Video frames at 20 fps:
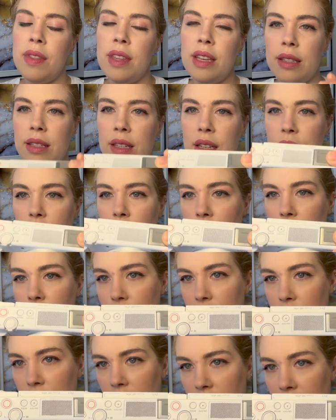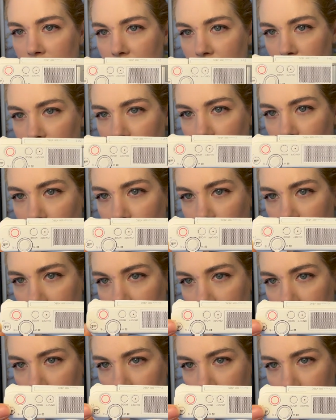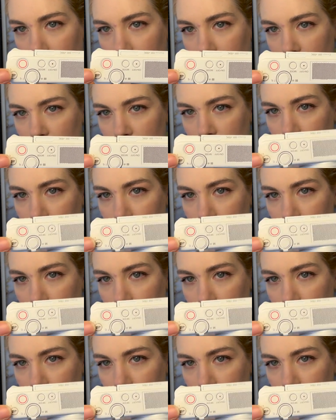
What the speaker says: This is also gonna help you with the picture